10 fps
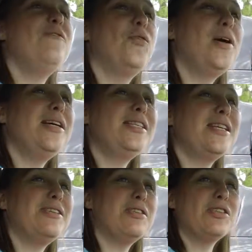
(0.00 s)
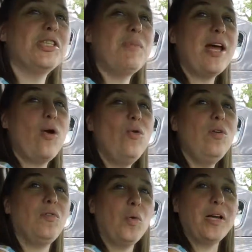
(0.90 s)
Not voices. It's my
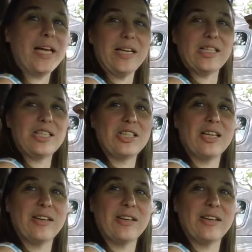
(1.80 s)
own voice.